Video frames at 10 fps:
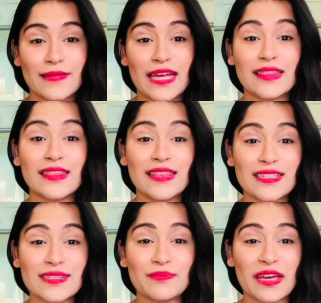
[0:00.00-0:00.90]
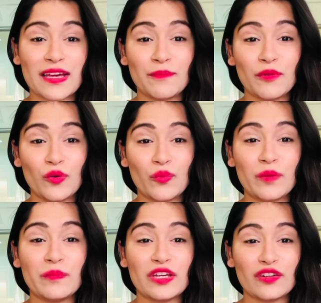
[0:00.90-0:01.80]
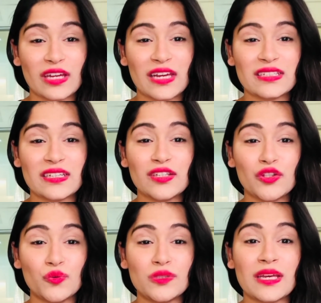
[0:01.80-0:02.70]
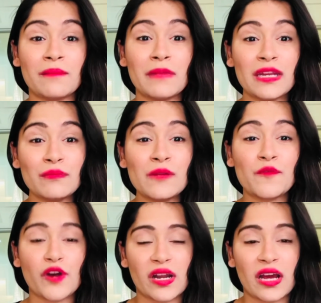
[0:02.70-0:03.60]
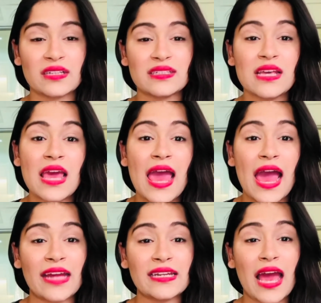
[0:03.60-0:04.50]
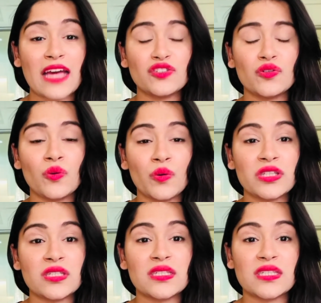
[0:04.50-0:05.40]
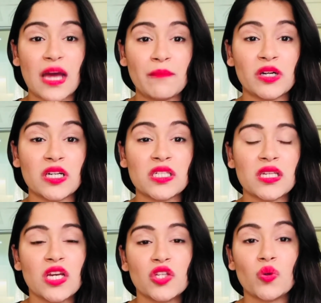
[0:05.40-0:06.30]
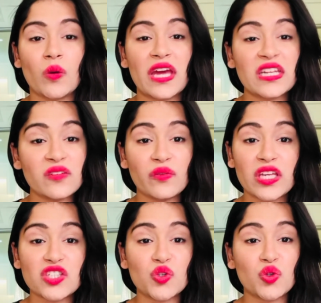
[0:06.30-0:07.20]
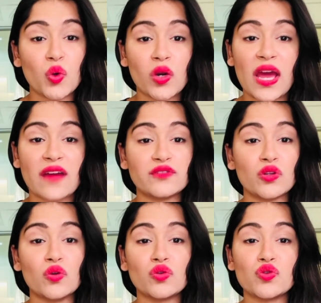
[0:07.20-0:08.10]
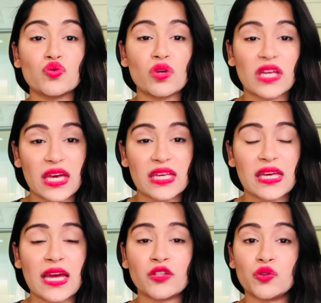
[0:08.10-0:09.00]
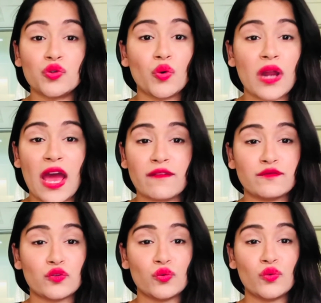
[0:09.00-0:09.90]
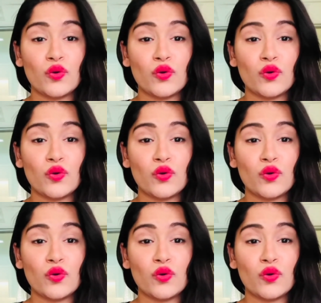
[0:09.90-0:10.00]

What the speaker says: And this makeup look will be created using minimal products, and as you know, it's summers, so anyways you don't have to look too cakey and you don't have to